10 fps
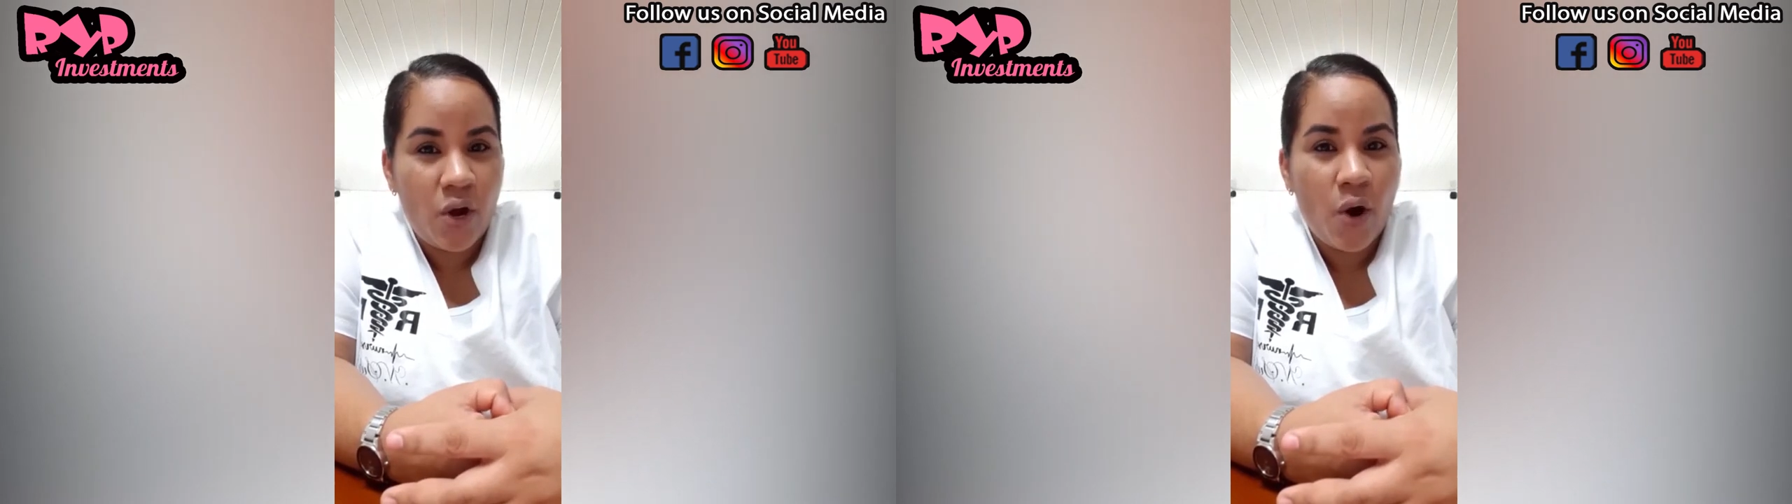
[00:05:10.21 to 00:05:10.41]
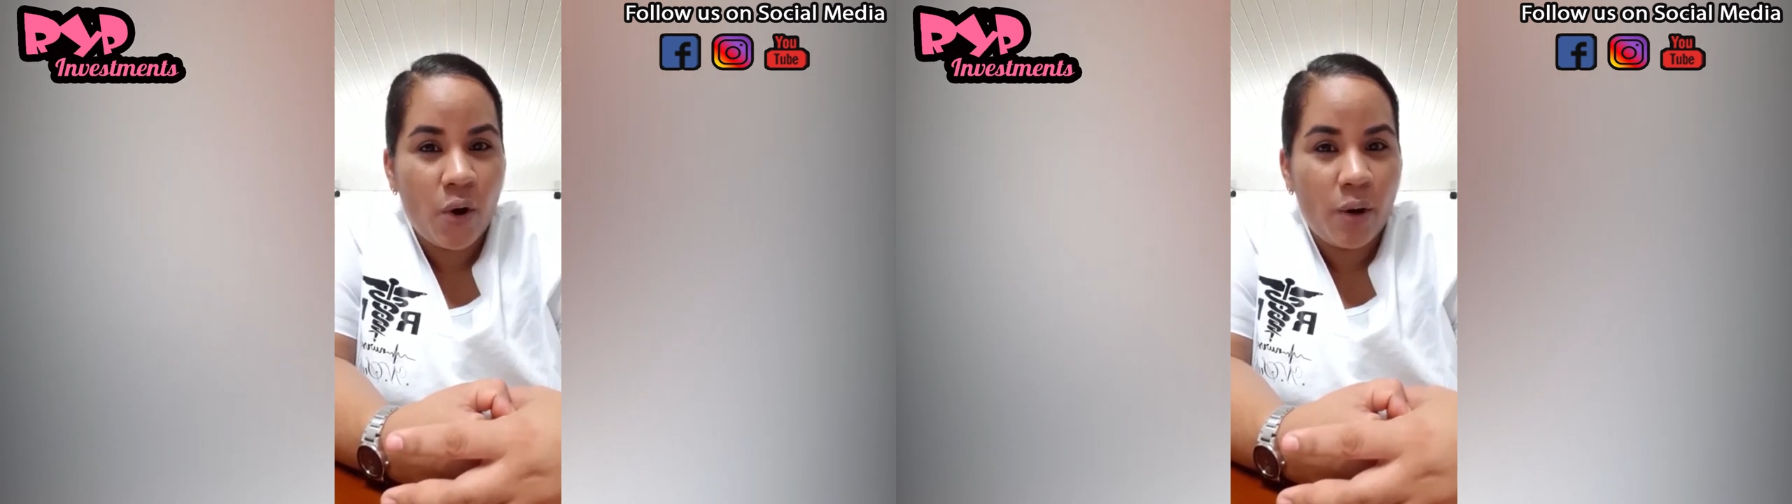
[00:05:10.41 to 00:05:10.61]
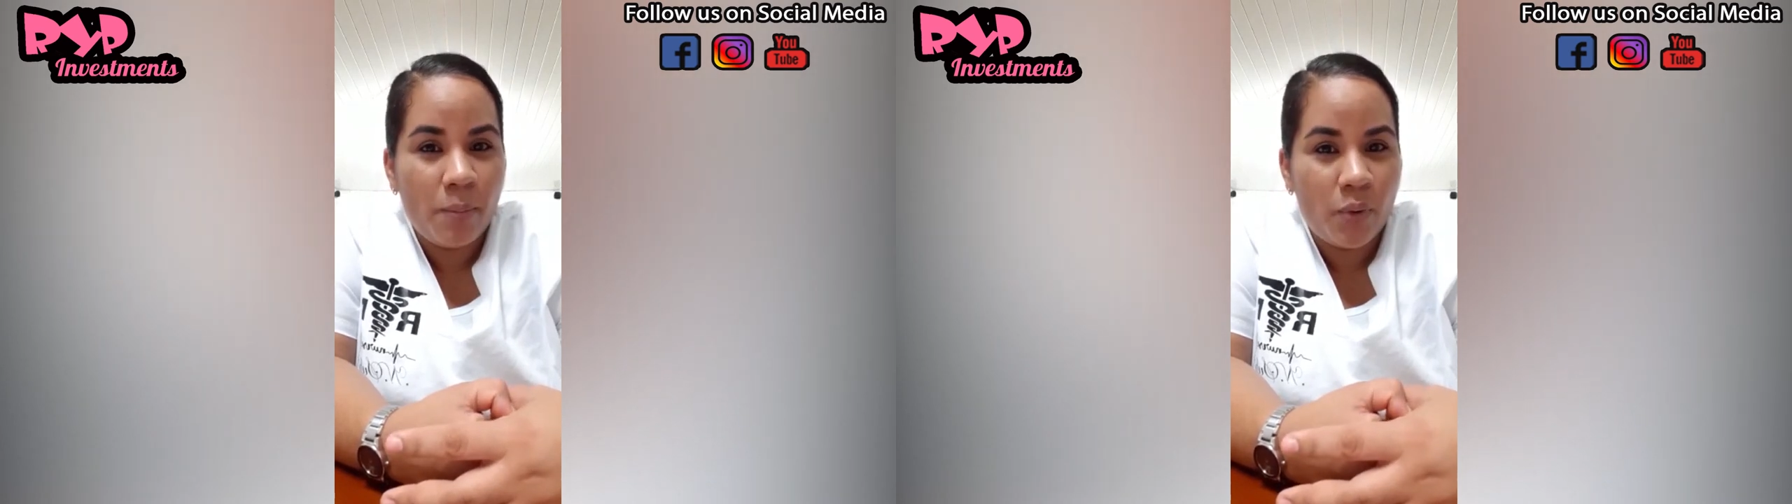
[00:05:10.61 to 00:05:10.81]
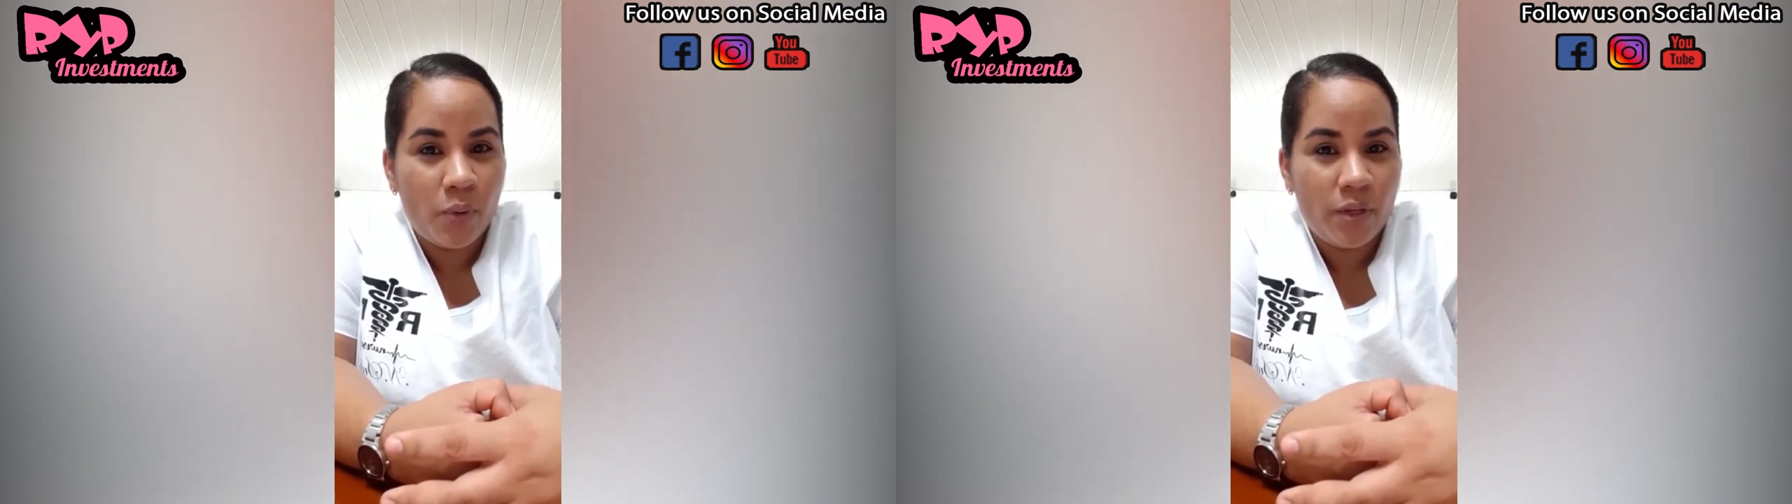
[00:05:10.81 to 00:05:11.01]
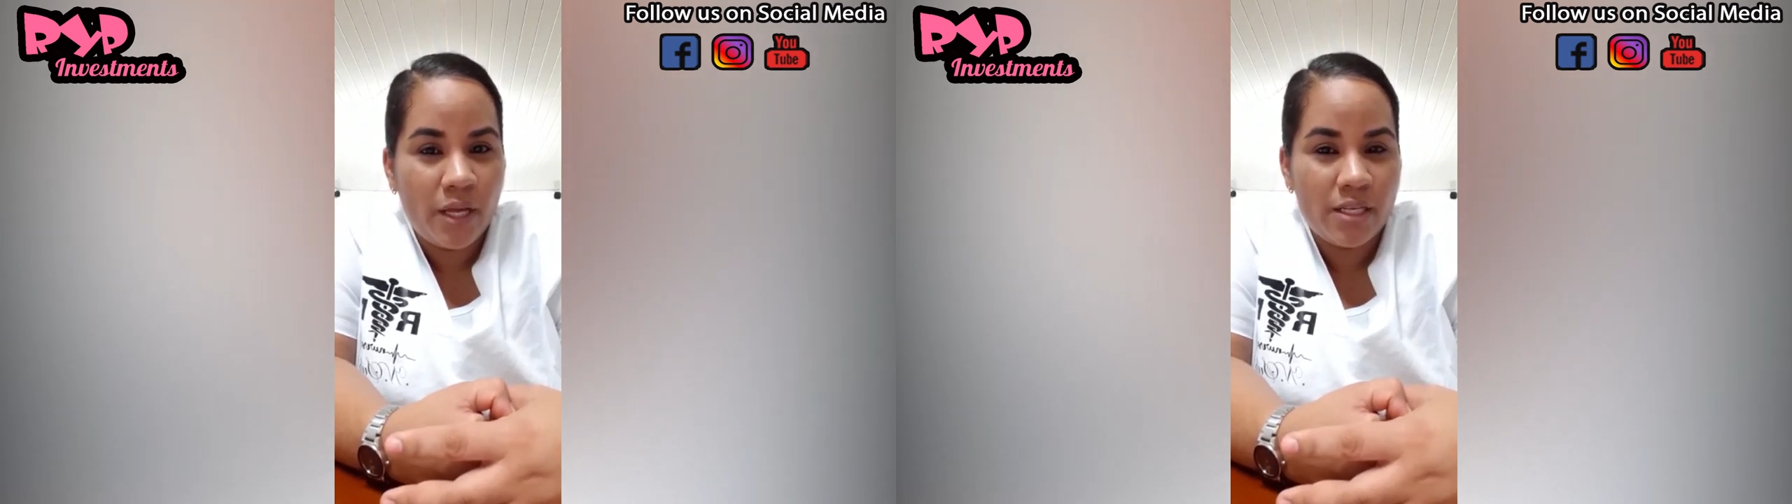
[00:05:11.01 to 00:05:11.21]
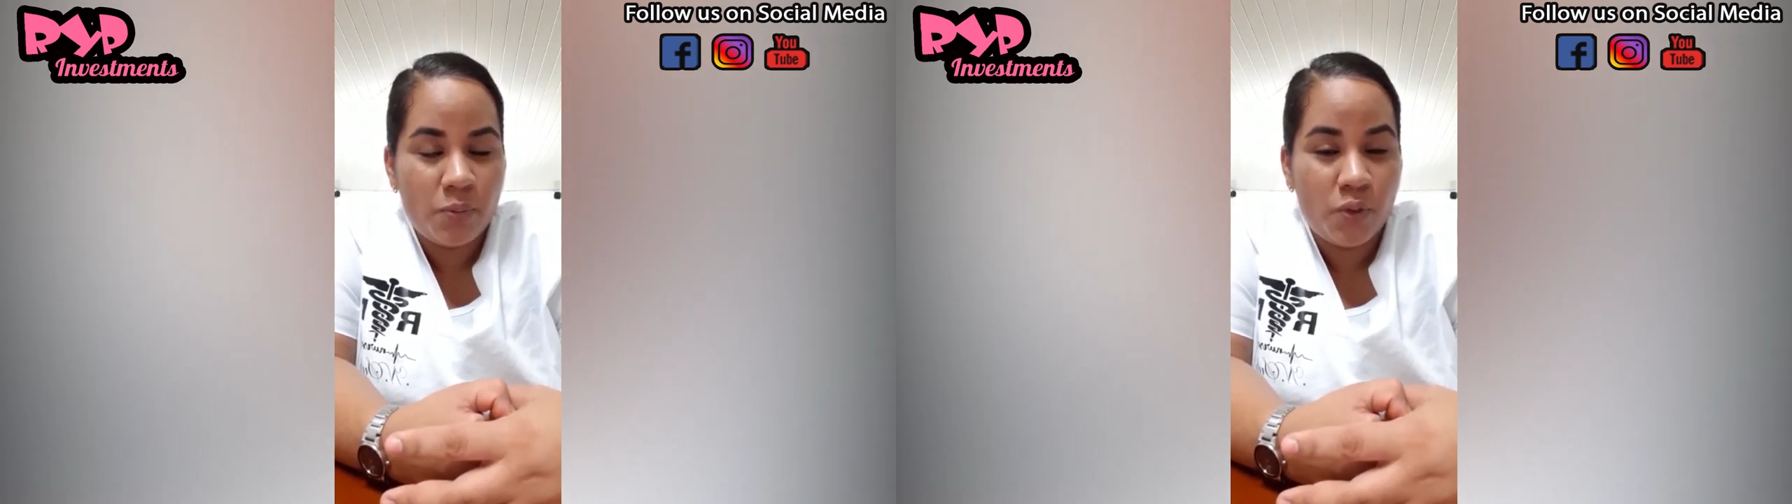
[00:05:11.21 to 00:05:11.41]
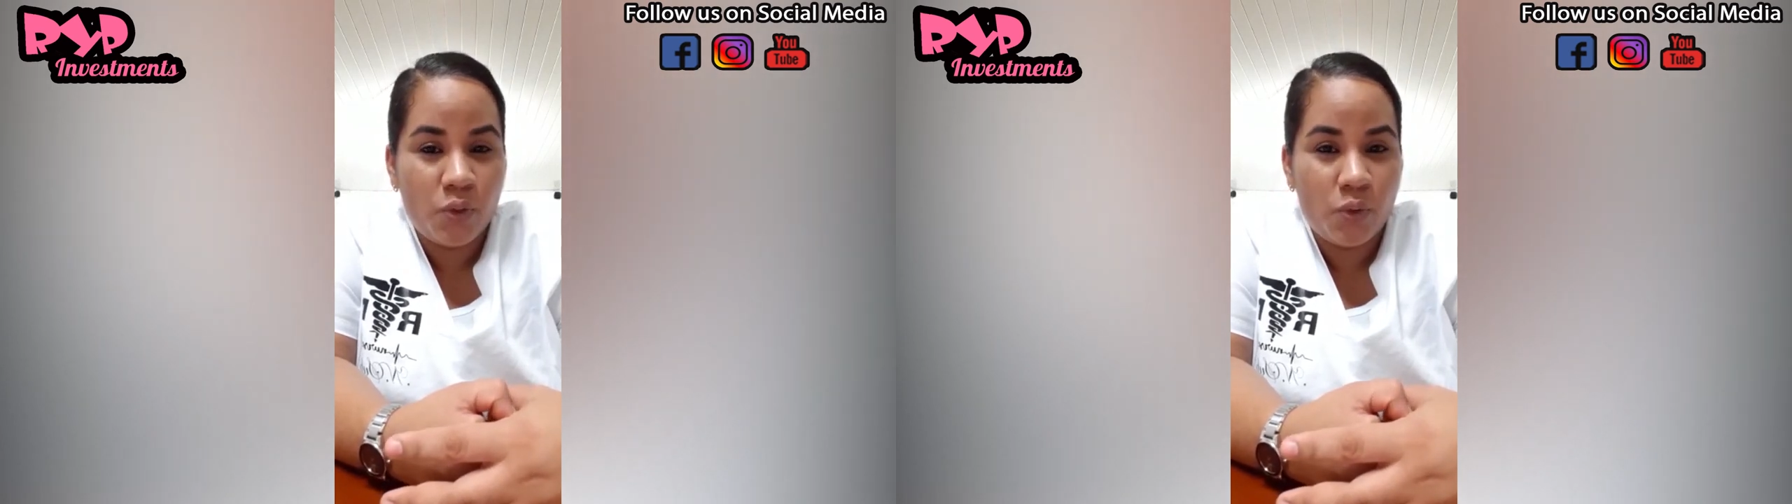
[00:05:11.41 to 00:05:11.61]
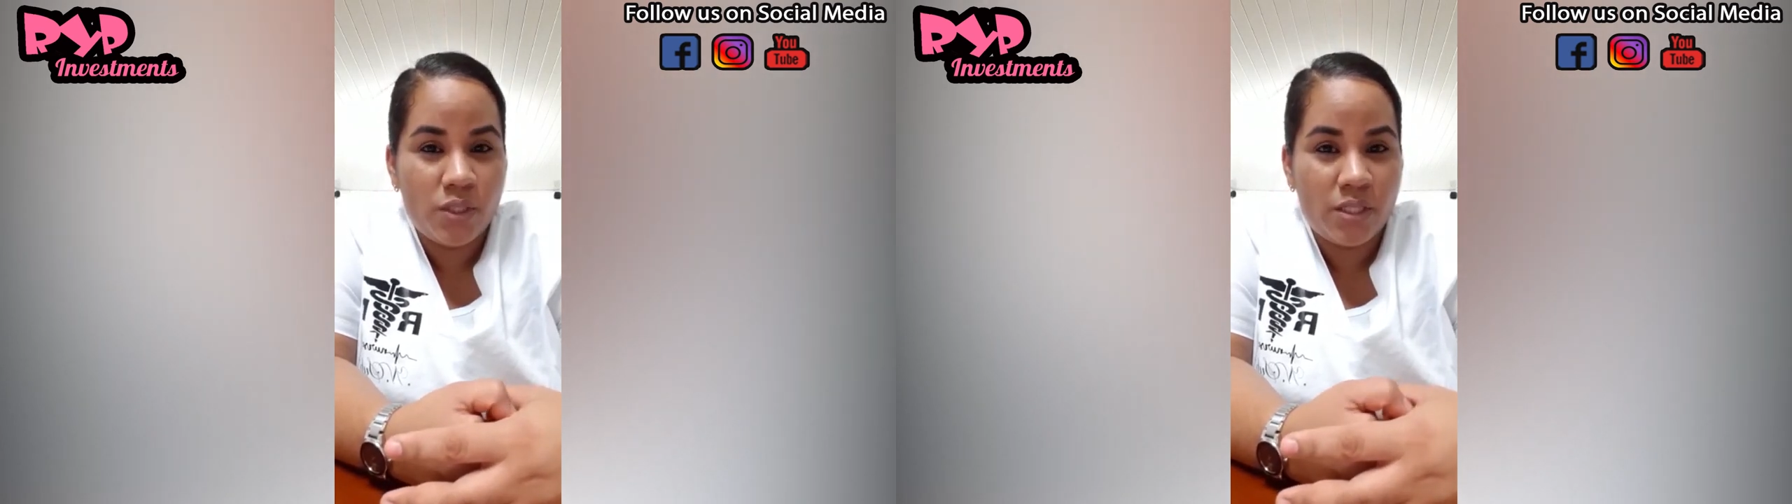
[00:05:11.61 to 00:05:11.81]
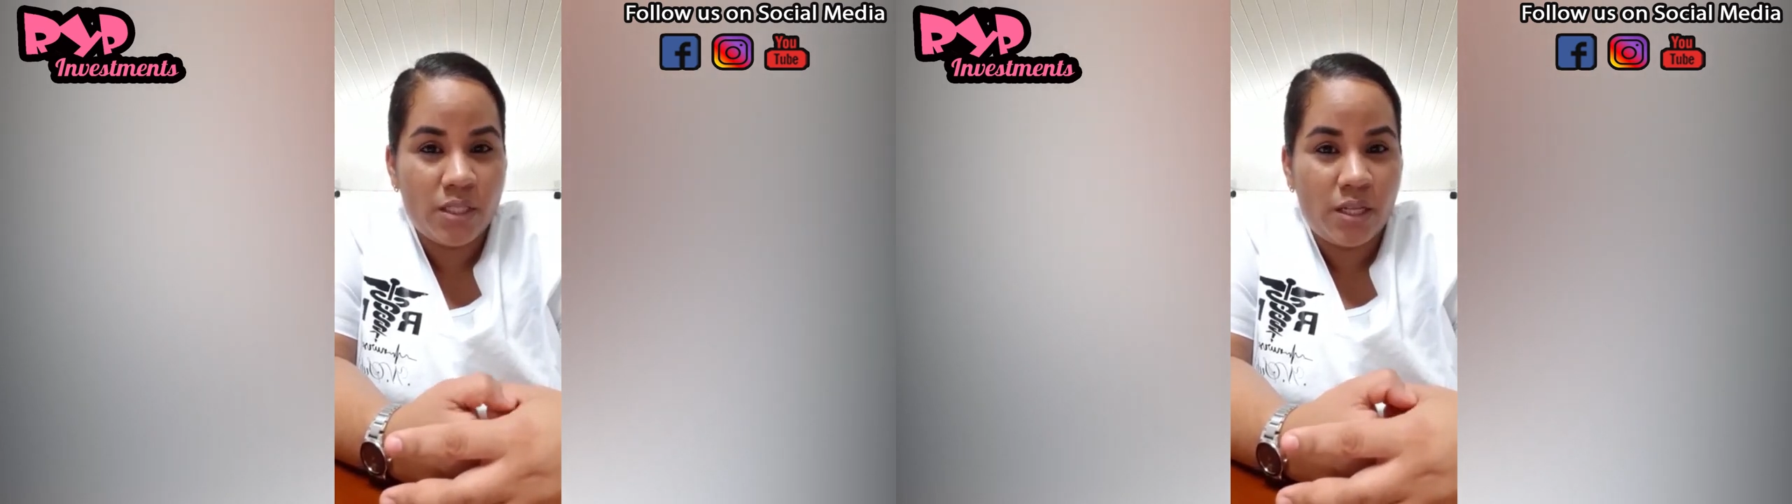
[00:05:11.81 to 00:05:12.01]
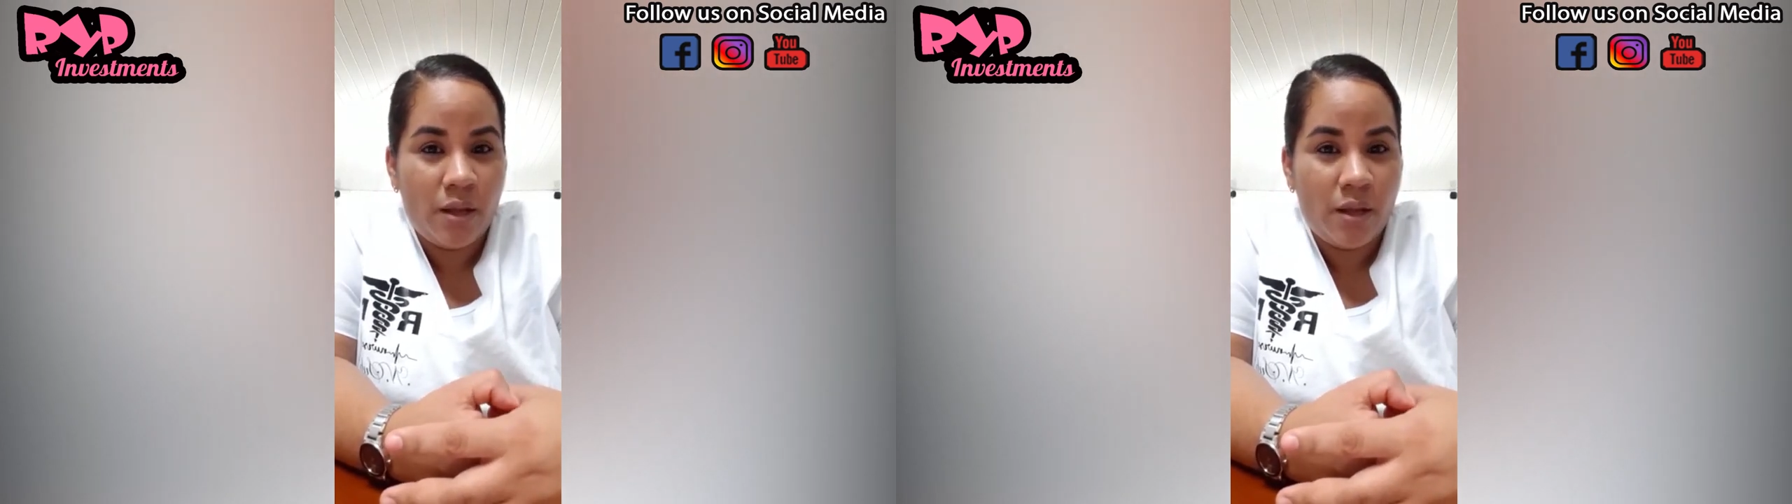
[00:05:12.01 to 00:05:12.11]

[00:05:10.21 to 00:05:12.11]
hormone that is produced